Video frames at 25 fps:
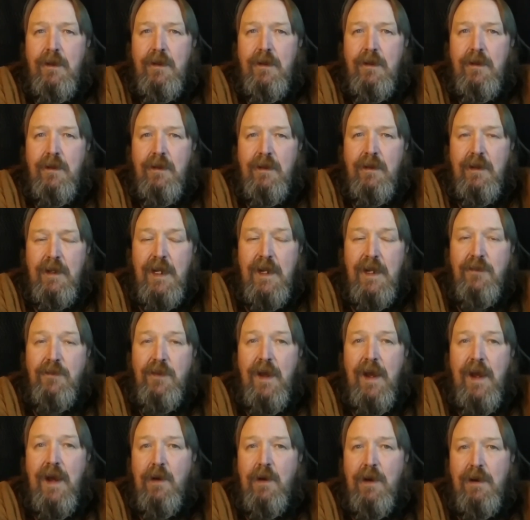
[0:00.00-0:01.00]
If,
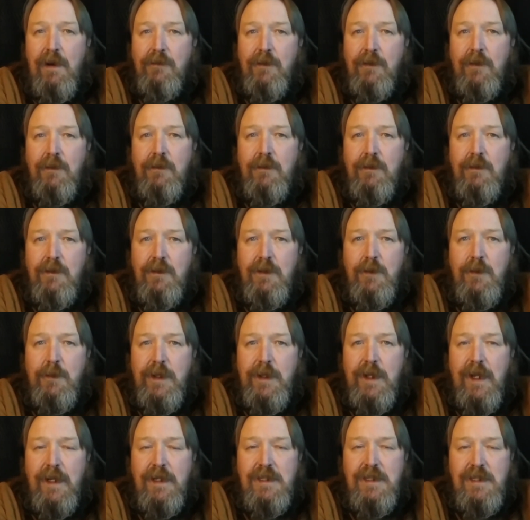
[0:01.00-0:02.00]
however, you would
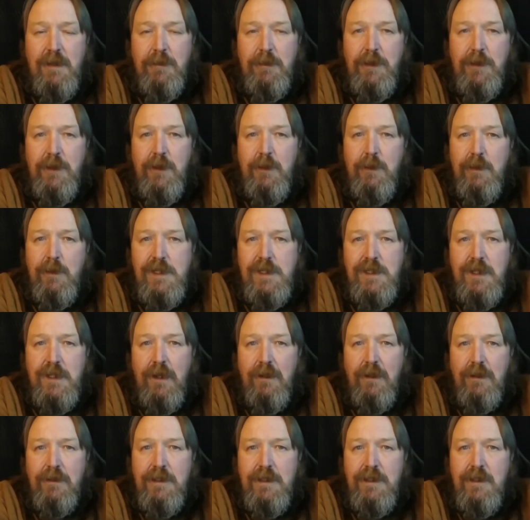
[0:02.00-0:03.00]
like similar
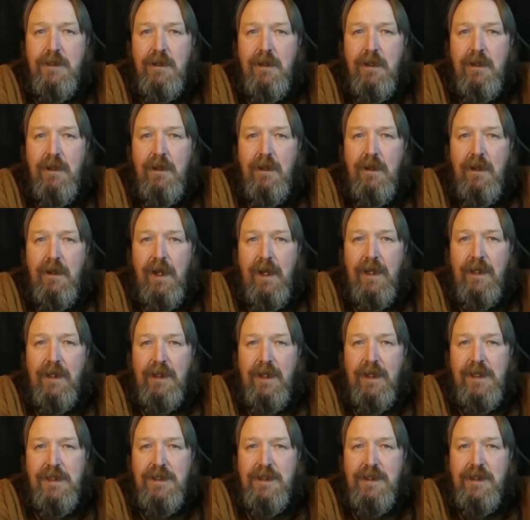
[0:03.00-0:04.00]
results at
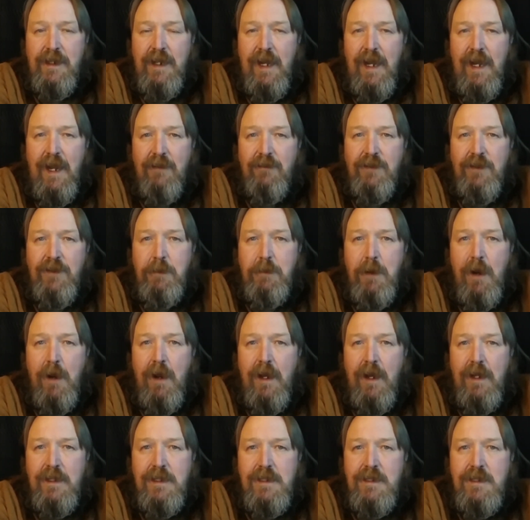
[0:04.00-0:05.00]
less than half the
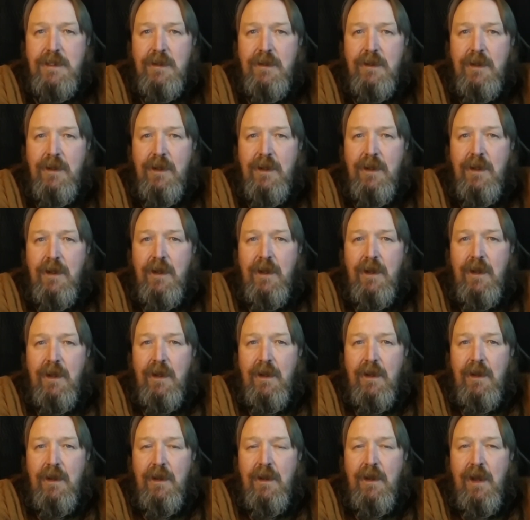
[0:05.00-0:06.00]
price,
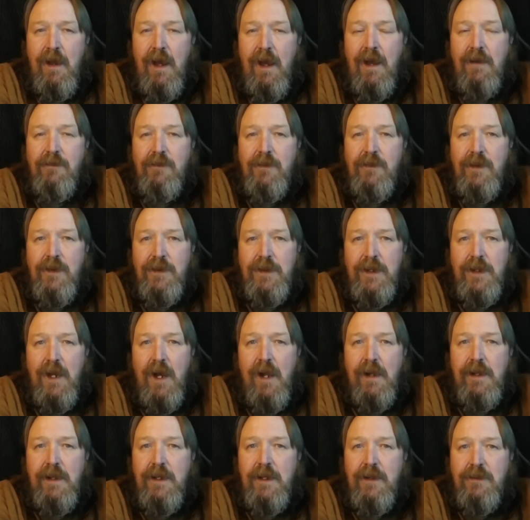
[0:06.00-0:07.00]
I feel
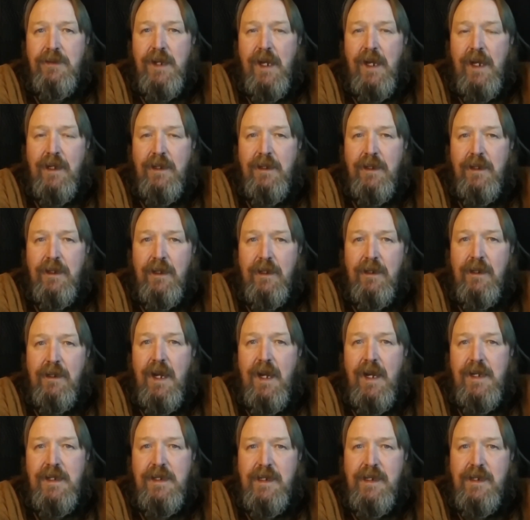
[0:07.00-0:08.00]
the Technica
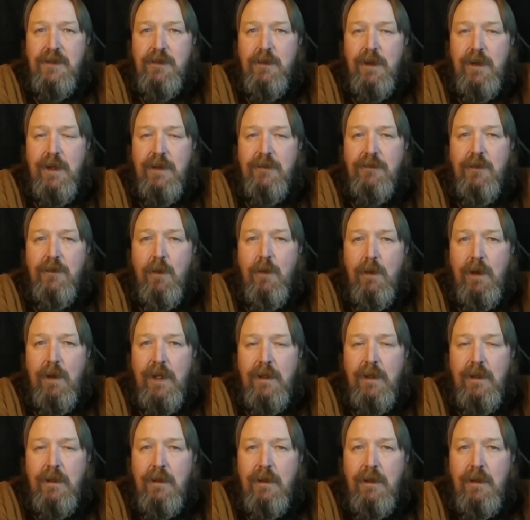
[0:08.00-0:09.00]
AT2040
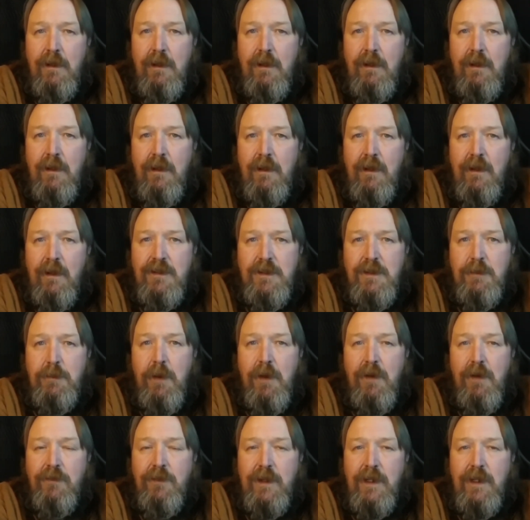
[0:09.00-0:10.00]
is a
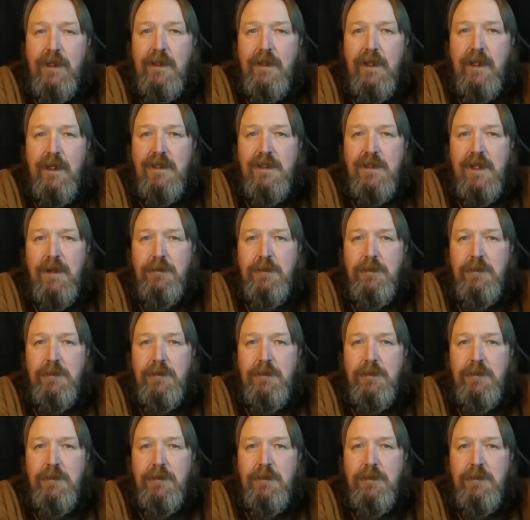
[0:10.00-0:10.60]
perfectly acceptable